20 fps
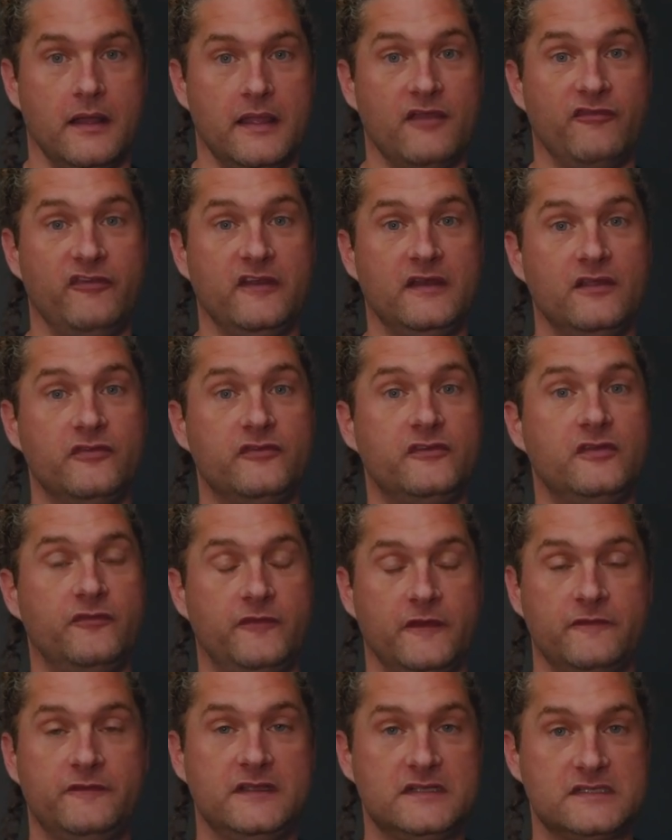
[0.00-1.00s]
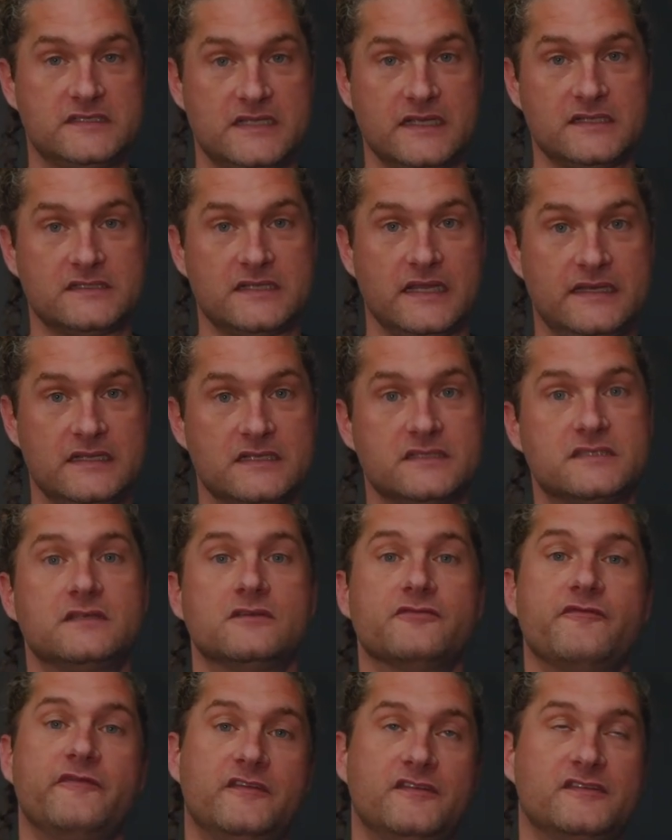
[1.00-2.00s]
If it is 256, it is
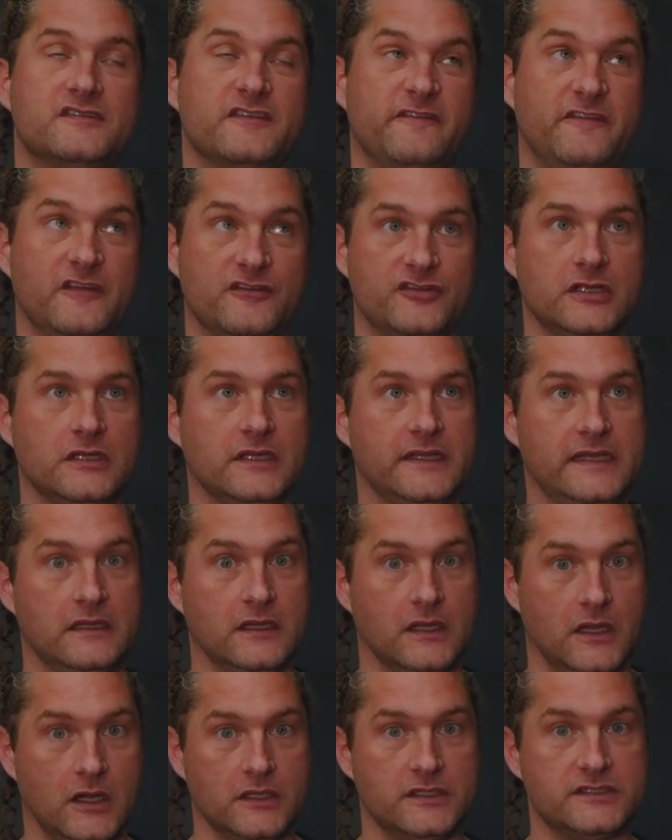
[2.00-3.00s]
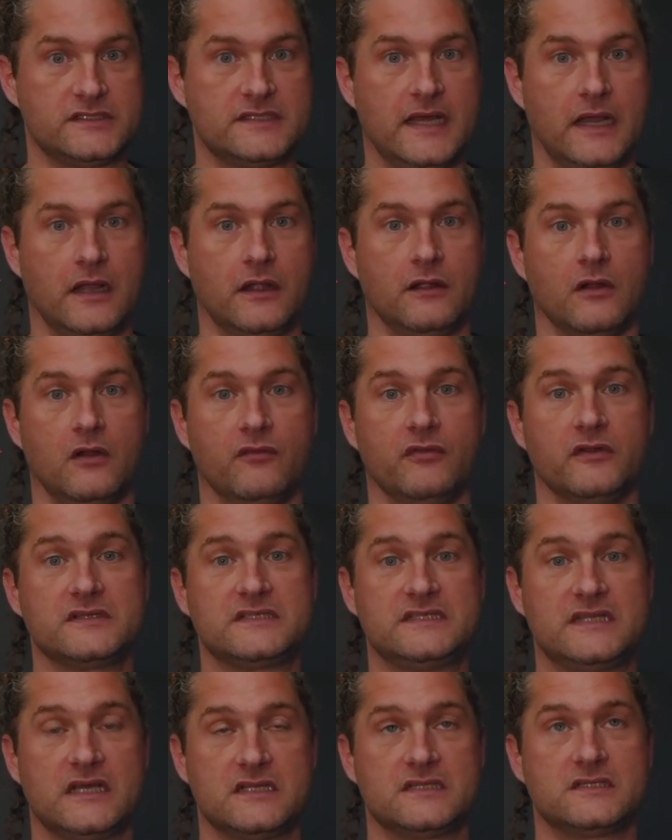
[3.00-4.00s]
still sufficiently large that
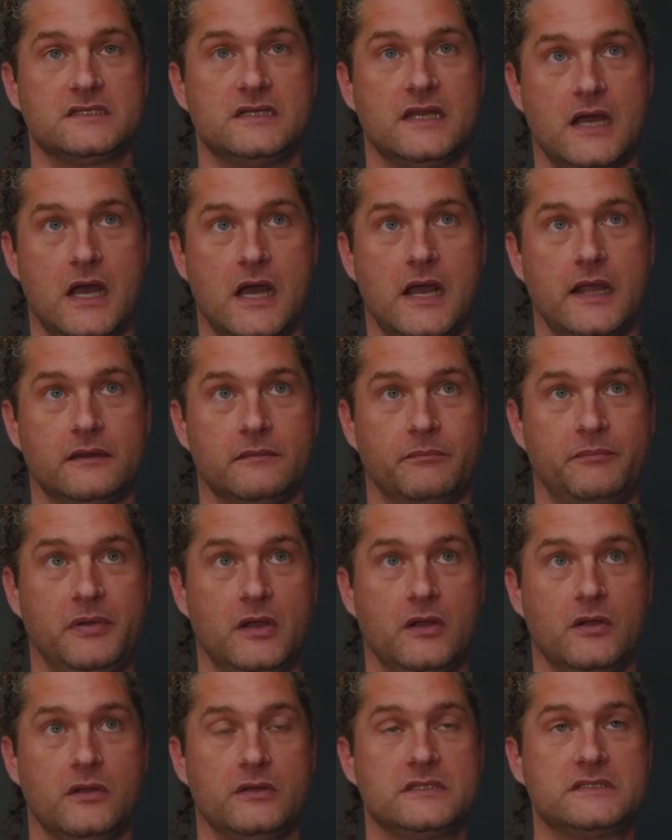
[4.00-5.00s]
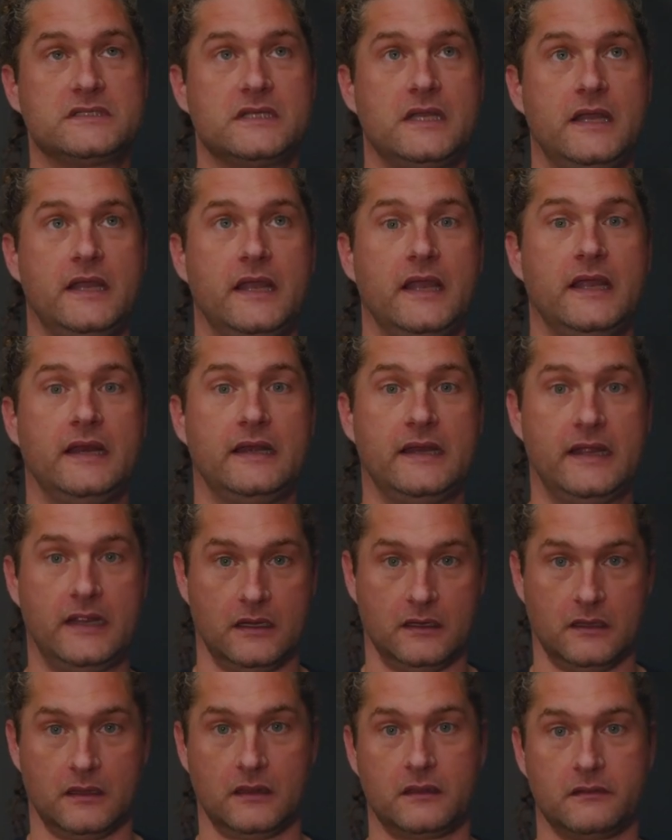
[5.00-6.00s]
Grover's does not pose an
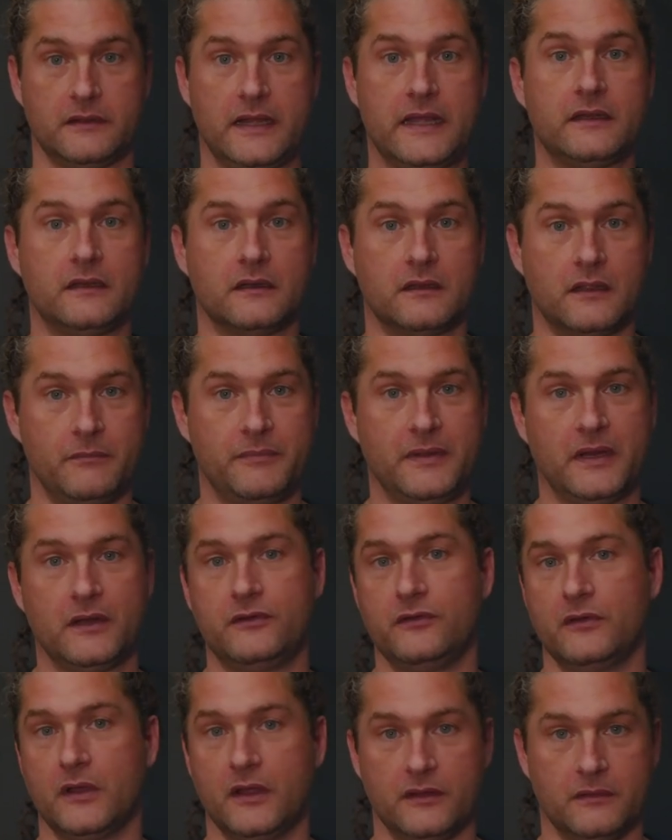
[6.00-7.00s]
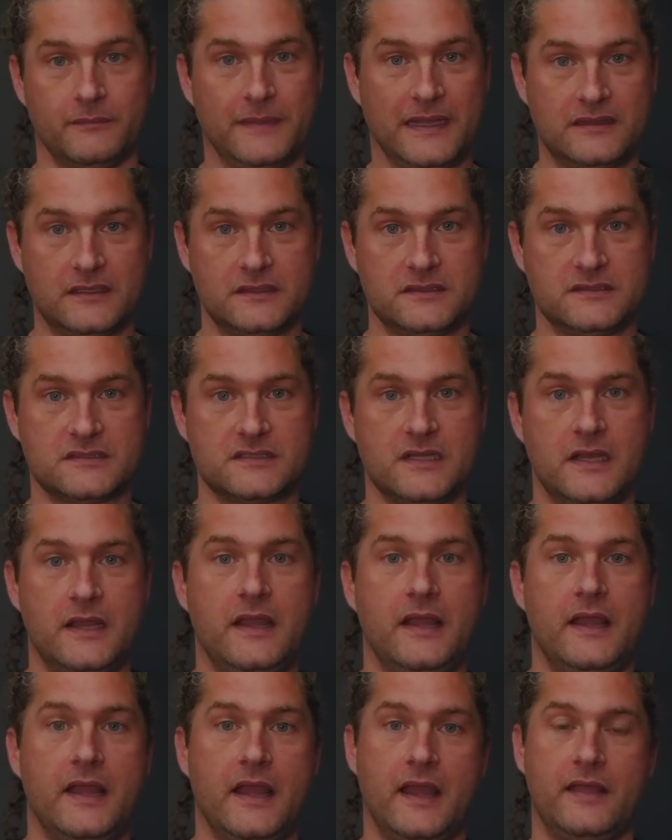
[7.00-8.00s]
inherent threat compared to other methods.
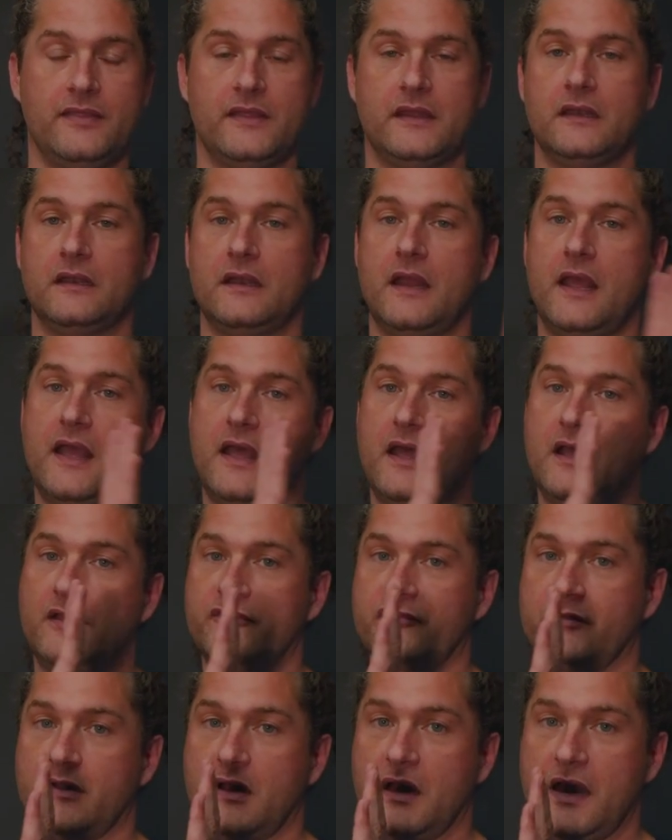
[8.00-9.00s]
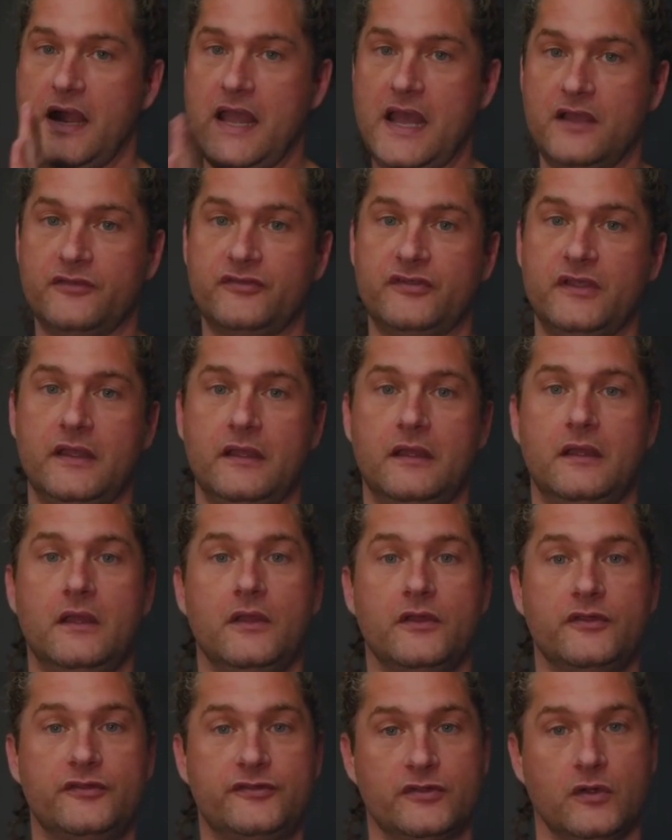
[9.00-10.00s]
And then as for our hashing,
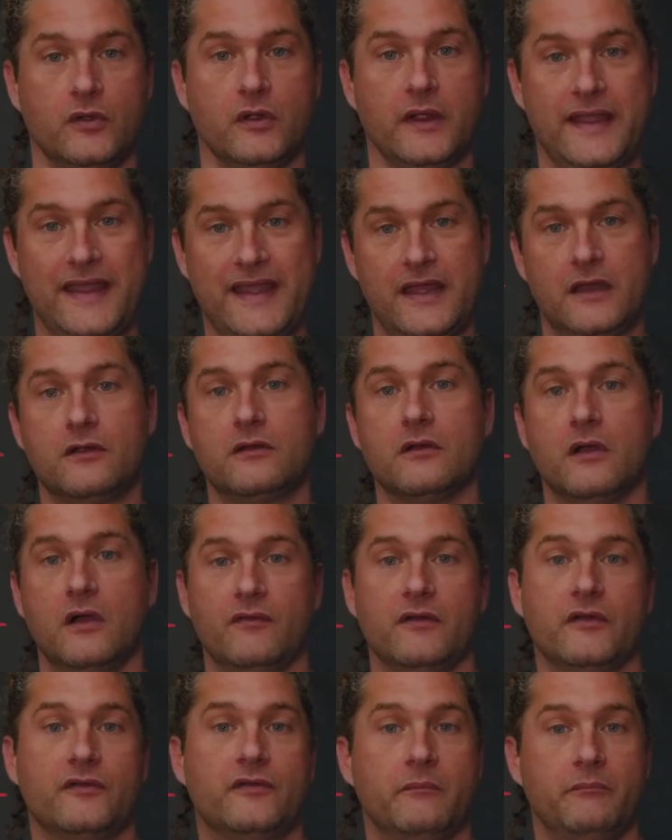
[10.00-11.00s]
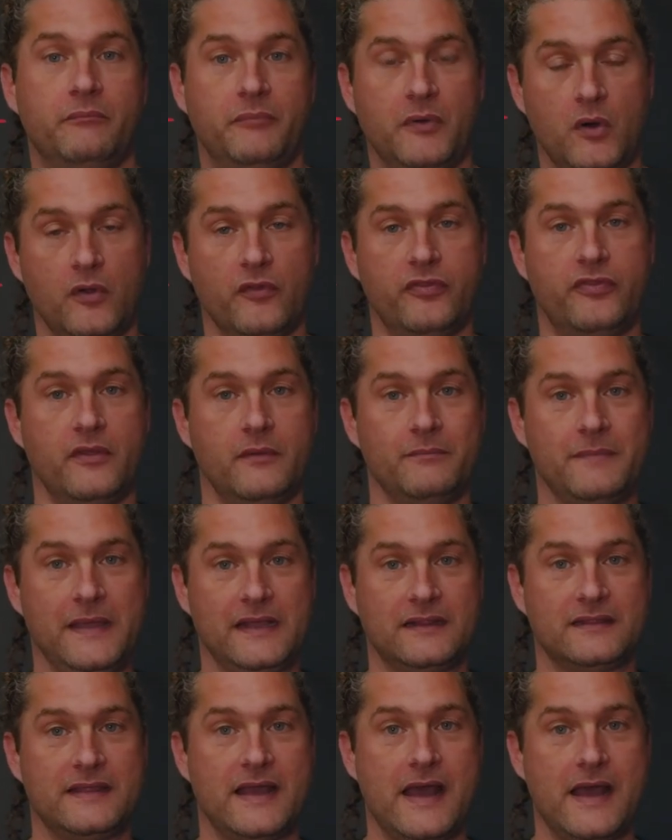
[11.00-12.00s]
Shor and Grover's both
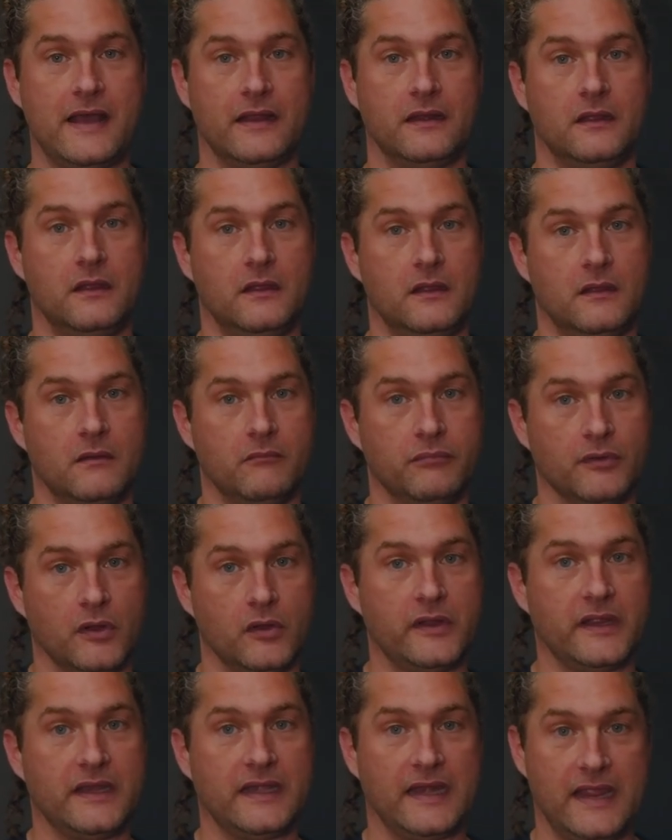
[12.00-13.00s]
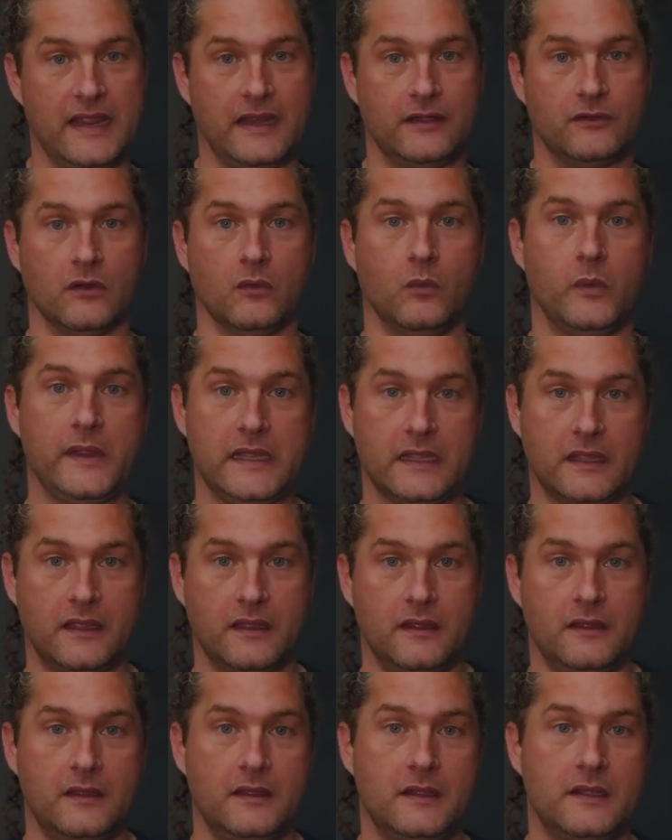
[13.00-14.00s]
make that broken and or weak.